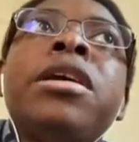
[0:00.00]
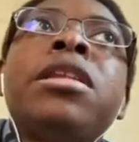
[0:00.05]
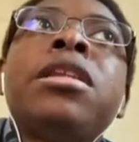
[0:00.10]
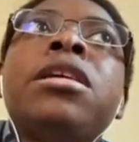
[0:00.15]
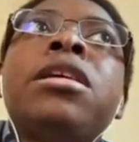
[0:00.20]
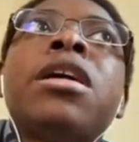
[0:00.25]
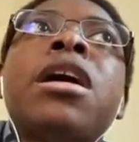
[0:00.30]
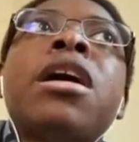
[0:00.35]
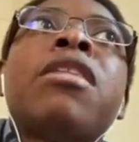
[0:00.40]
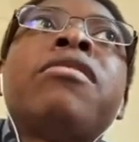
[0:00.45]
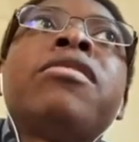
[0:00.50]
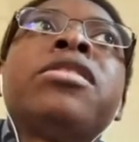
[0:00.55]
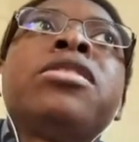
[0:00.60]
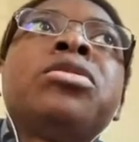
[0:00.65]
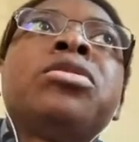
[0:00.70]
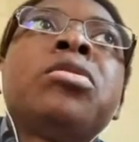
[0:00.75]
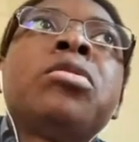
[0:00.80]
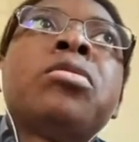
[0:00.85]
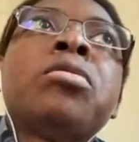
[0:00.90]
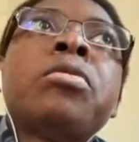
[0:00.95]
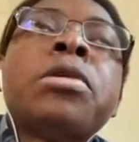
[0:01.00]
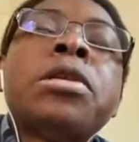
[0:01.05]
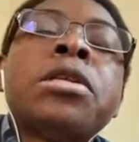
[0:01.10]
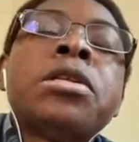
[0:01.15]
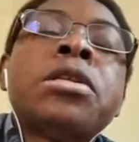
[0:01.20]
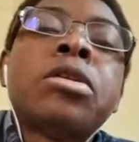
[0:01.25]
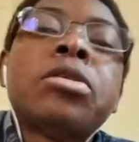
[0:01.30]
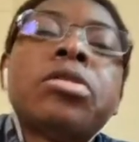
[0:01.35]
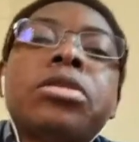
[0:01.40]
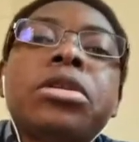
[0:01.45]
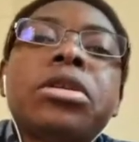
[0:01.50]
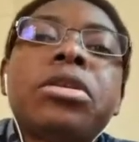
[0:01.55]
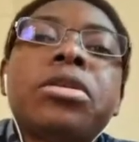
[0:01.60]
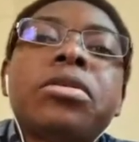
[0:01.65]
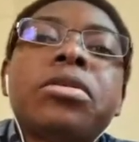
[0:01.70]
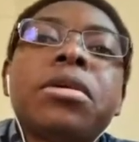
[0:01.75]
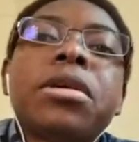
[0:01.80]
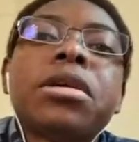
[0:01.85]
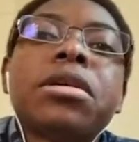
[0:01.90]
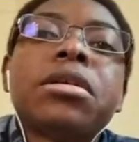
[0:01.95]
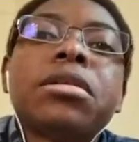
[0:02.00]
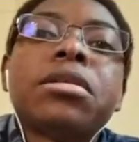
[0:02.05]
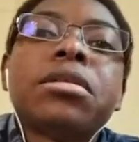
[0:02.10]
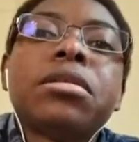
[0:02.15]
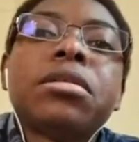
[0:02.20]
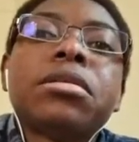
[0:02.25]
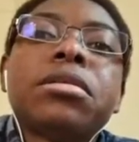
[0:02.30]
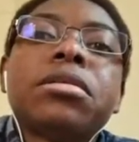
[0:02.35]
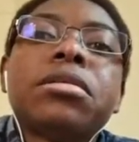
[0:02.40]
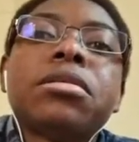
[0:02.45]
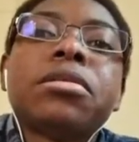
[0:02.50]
And really, you have a short window to do